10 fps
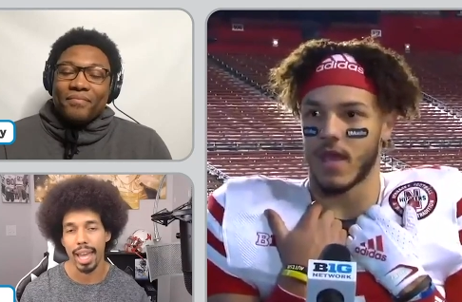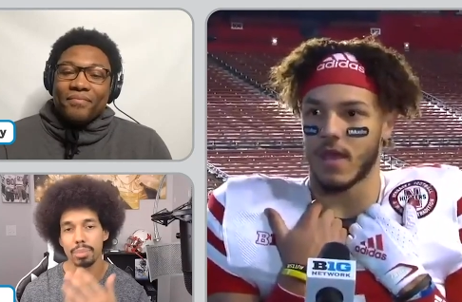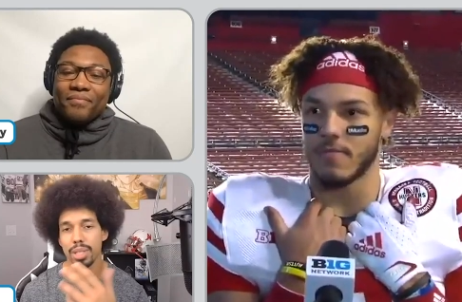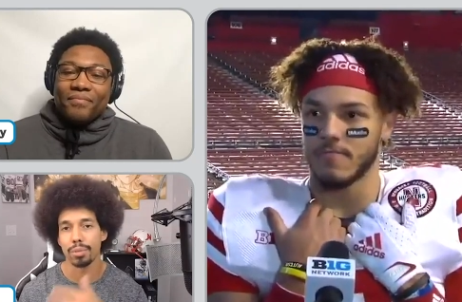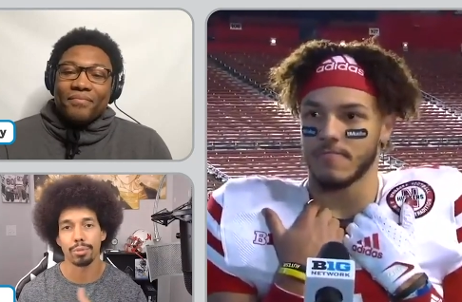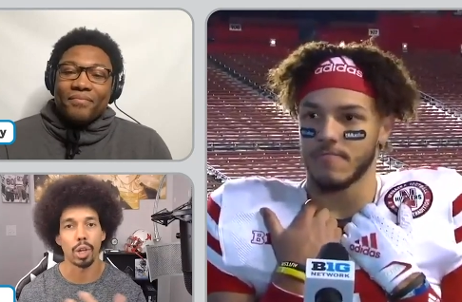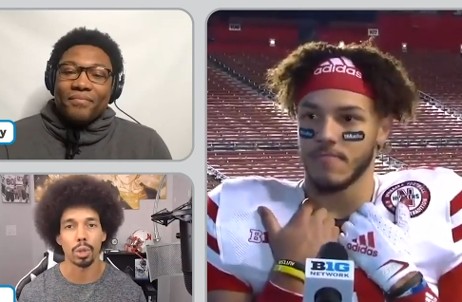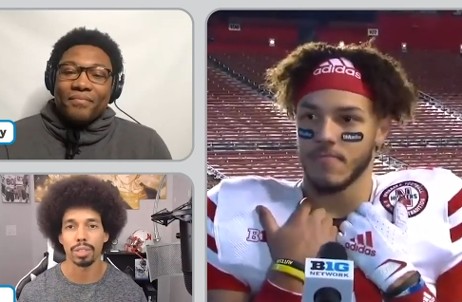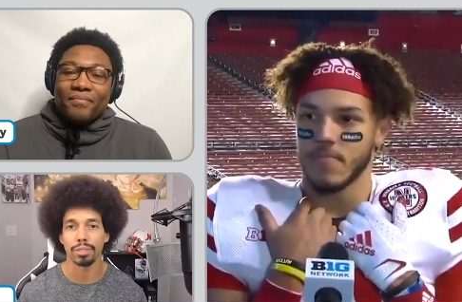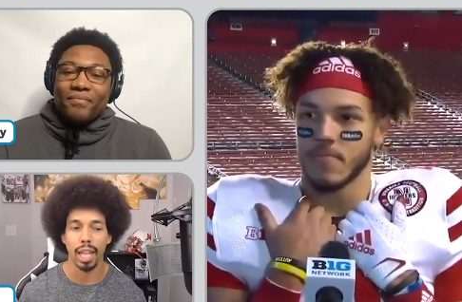Speaker 1: ebbs and
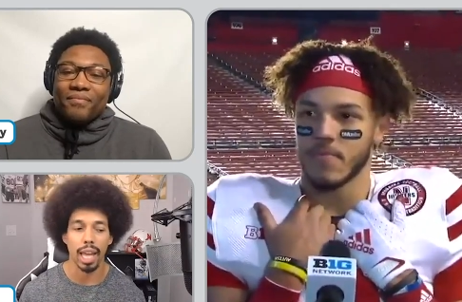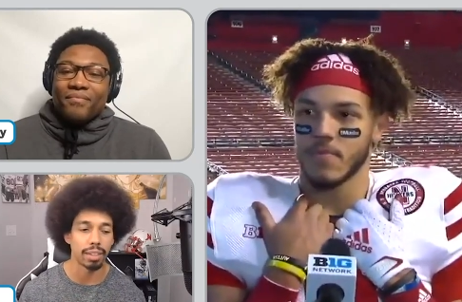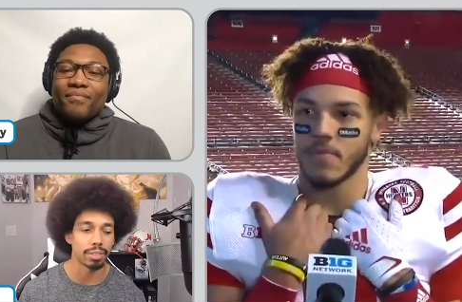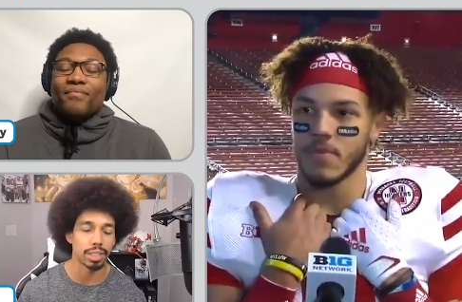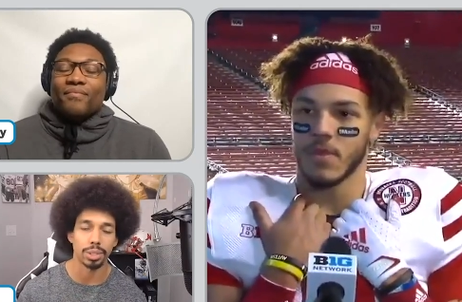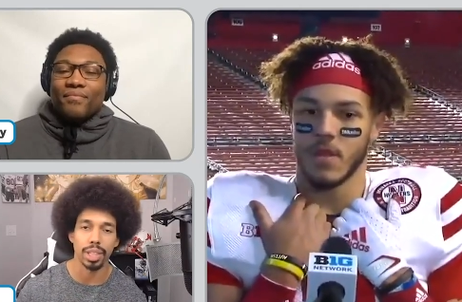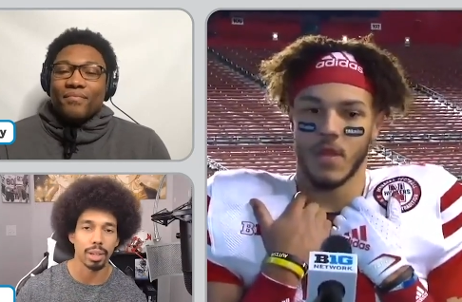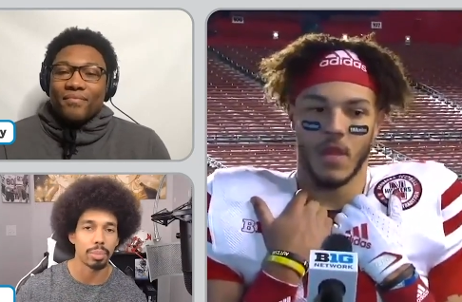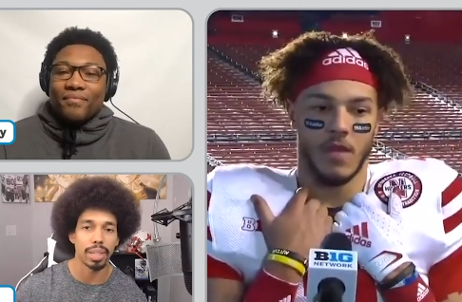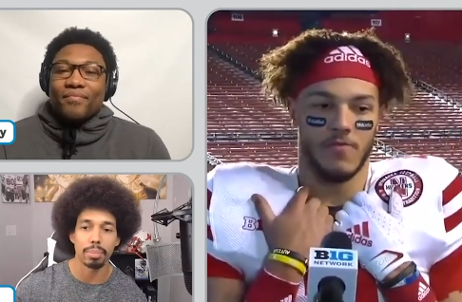flows of lives. There's
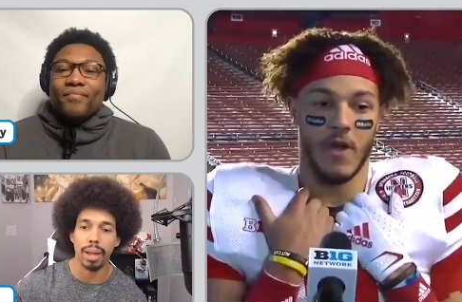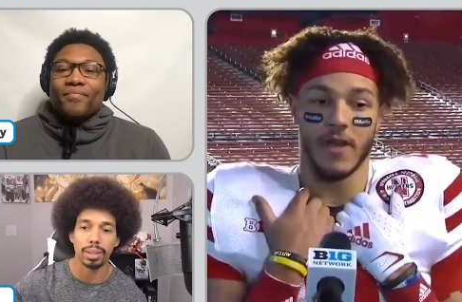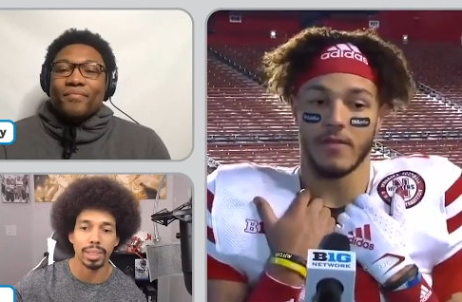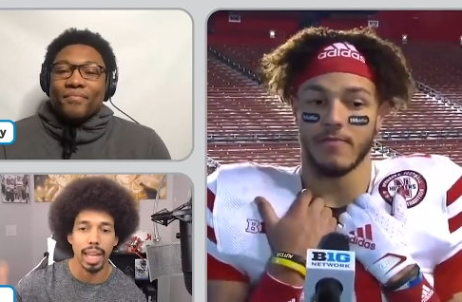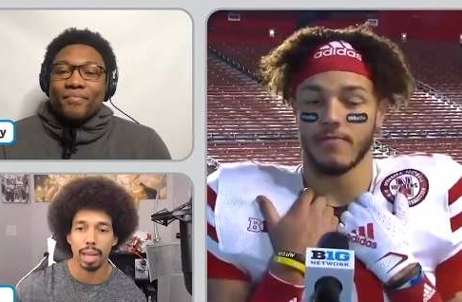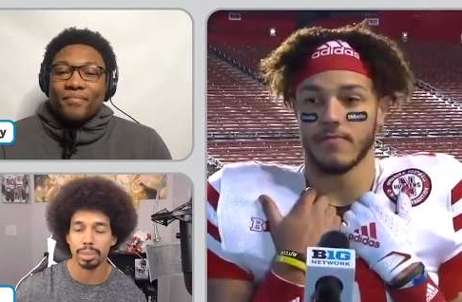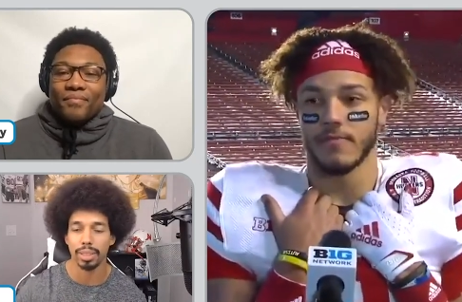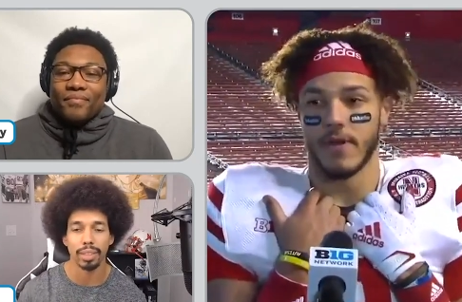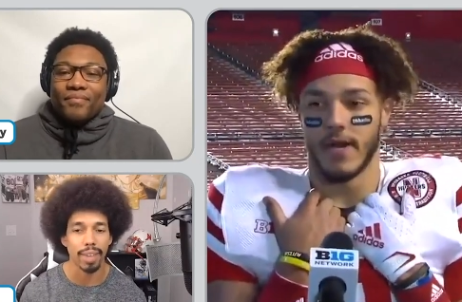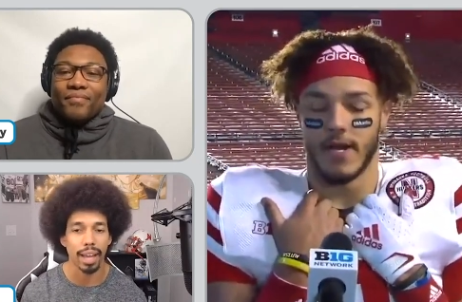going to be mountaintops
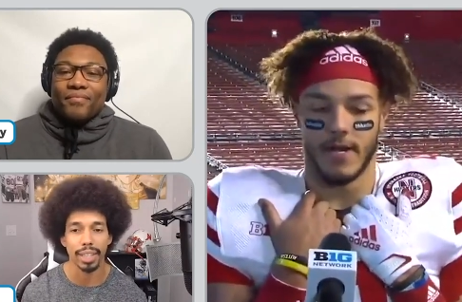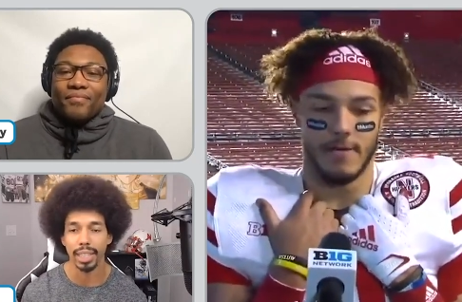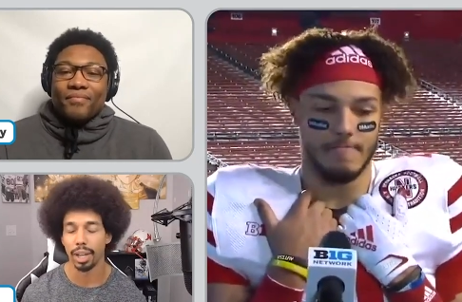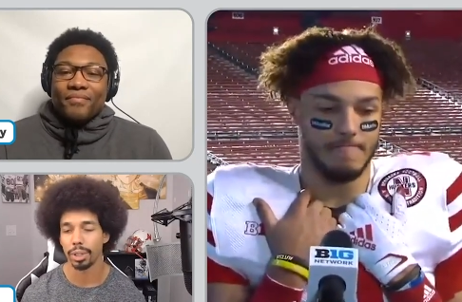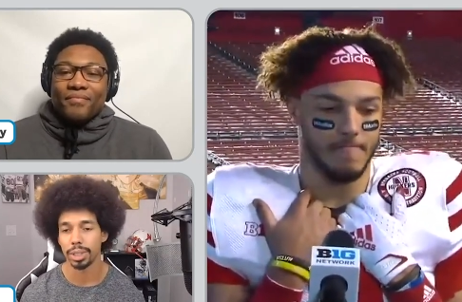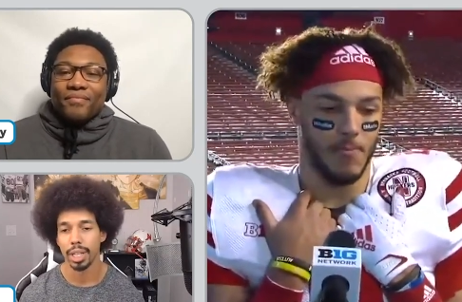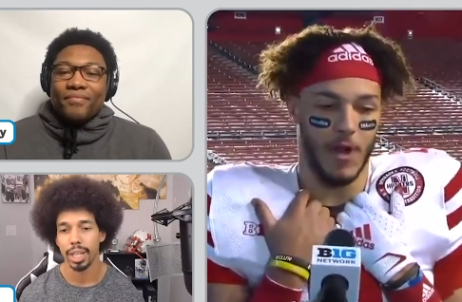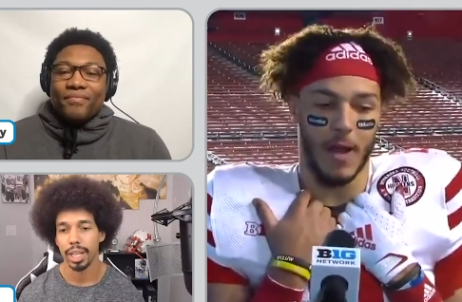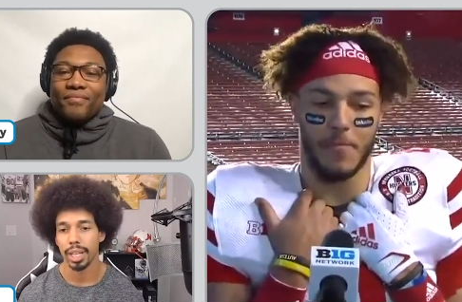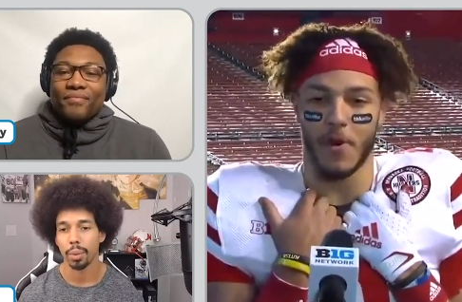and valley lows.
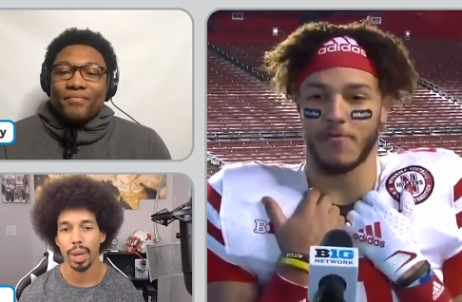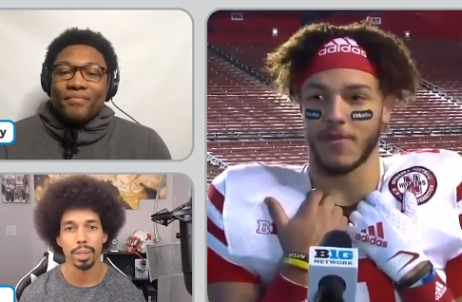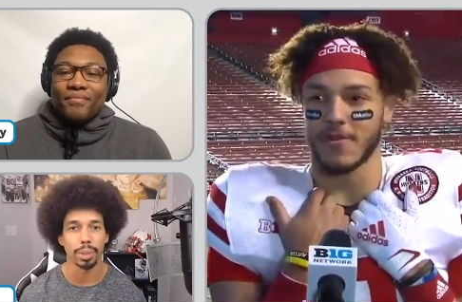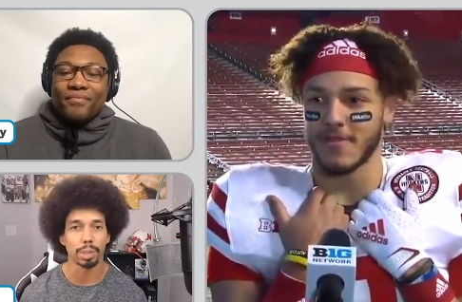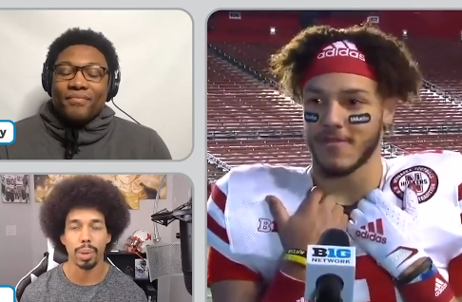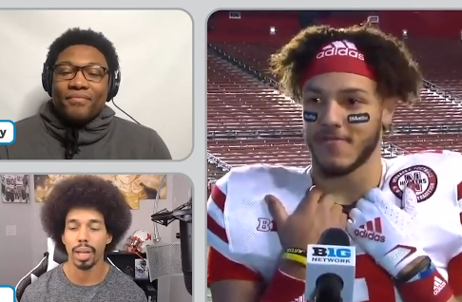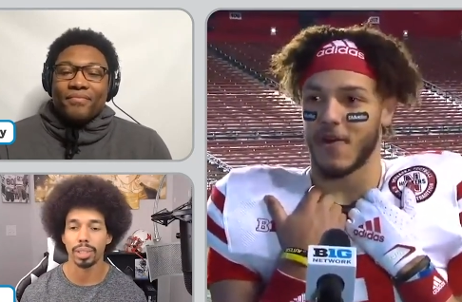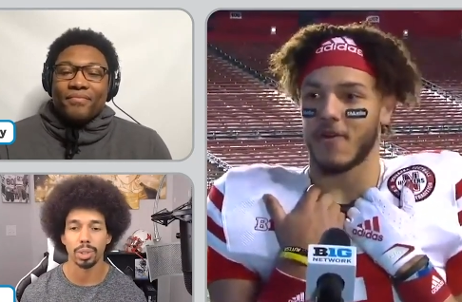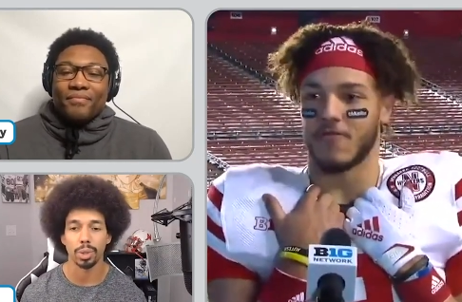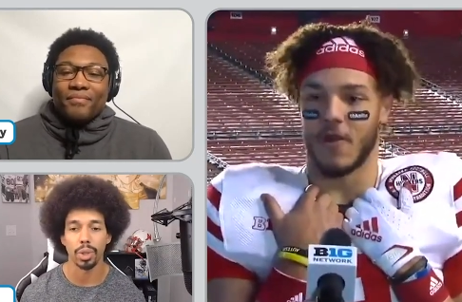And the way you
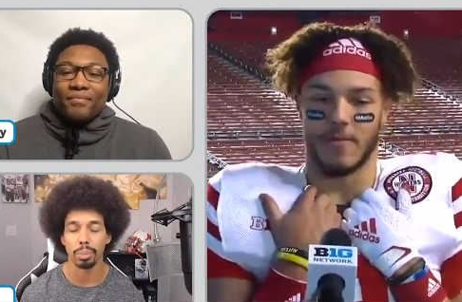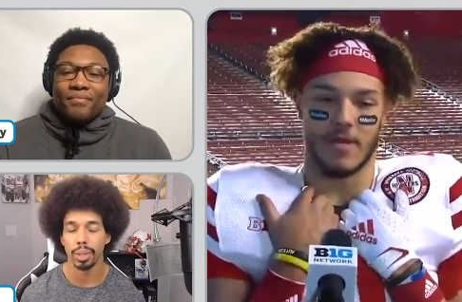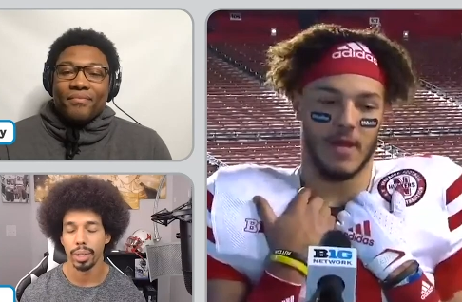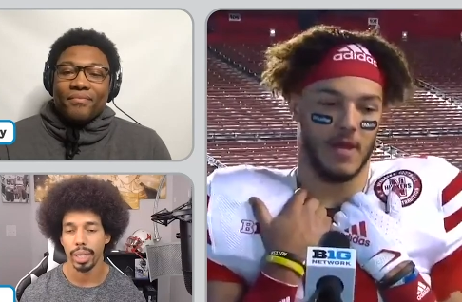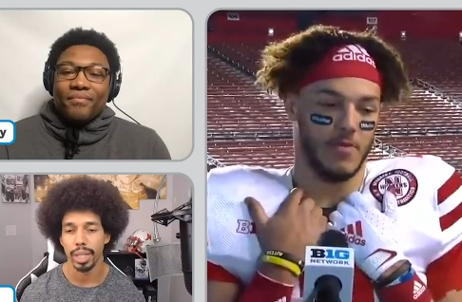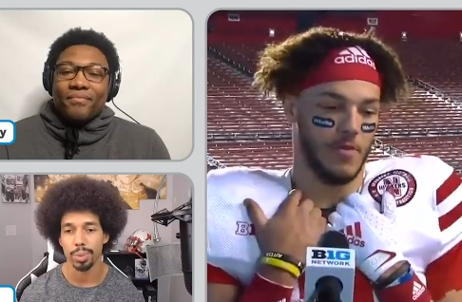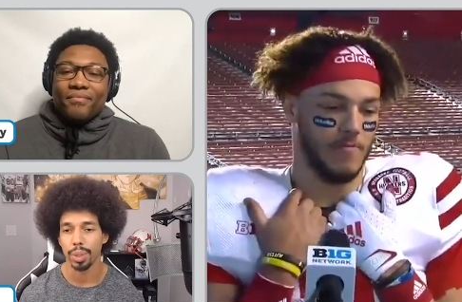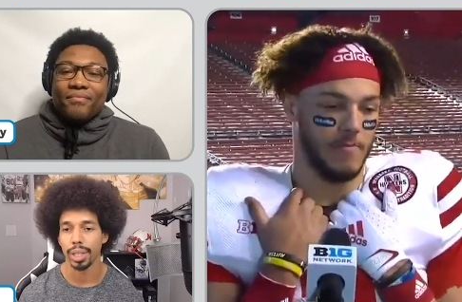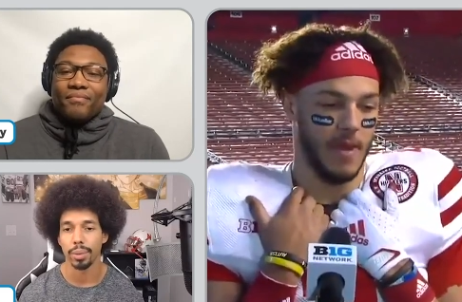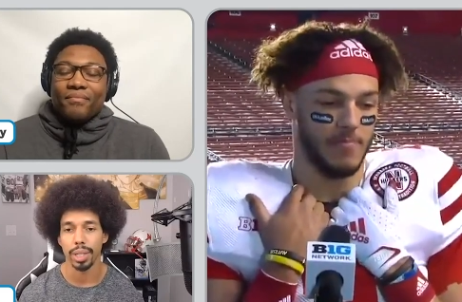respond to them is
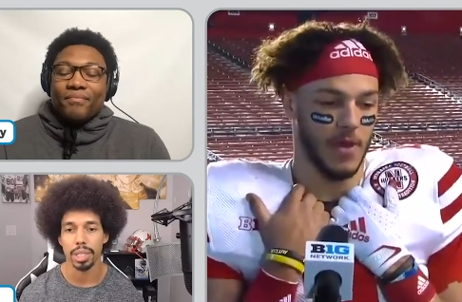really what it's